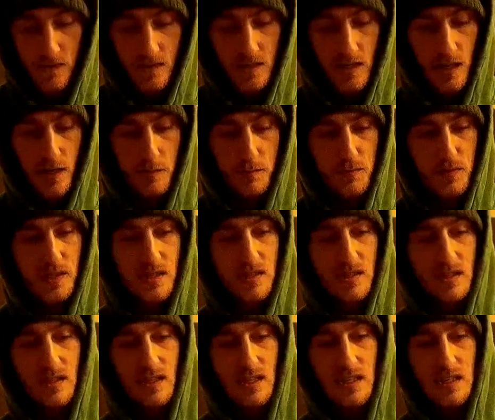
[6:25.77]

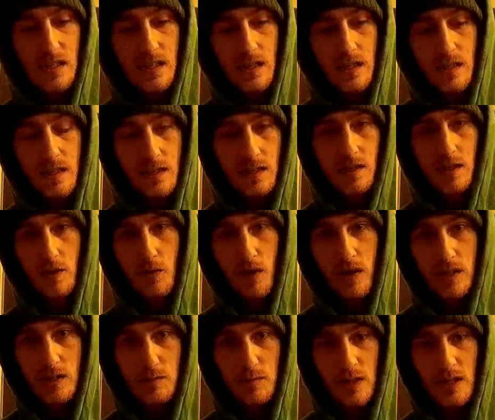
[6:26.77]
Type-C
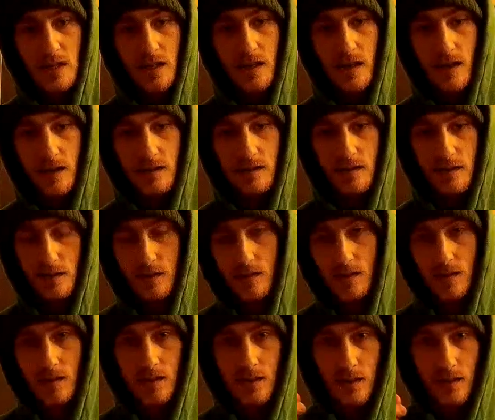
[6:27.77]
USB connector
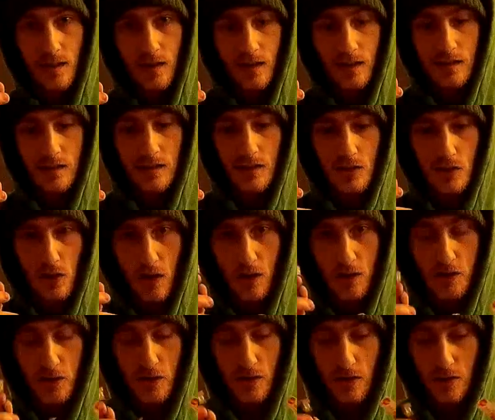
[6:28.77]
to
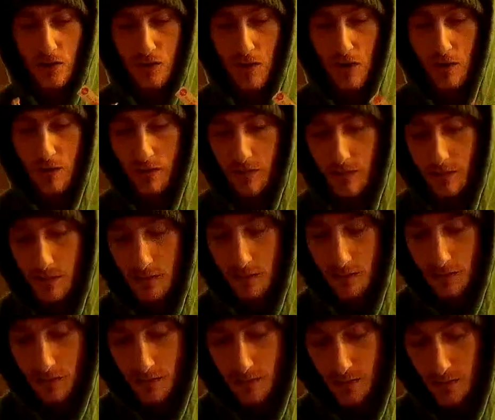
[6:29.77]
charge your drone
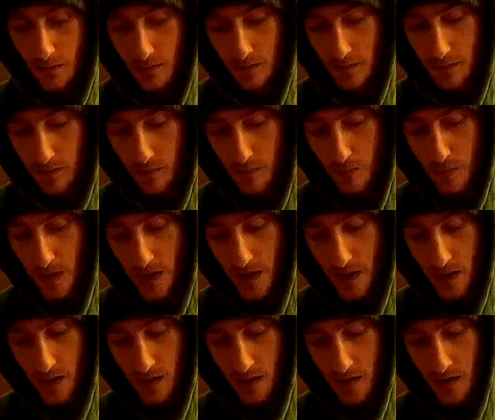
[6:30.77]
when
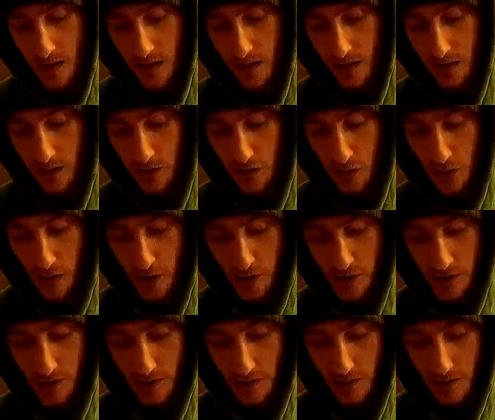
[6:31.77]
it needs charging.